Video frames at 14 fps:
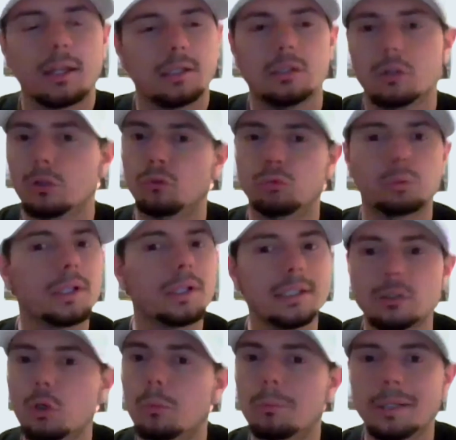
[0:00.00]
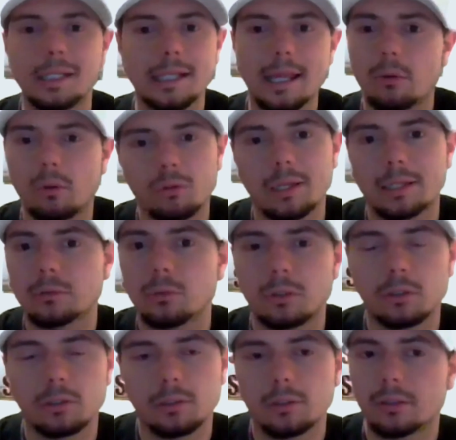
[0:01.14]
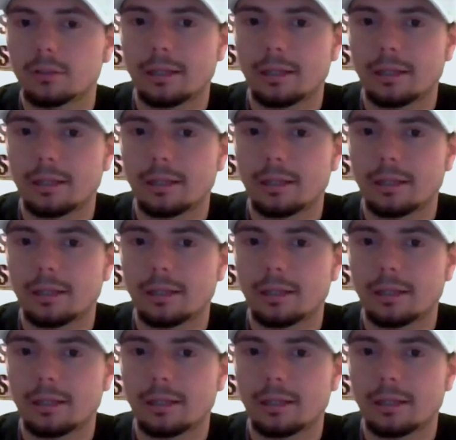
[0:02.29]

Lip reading: There's really nobody else that you could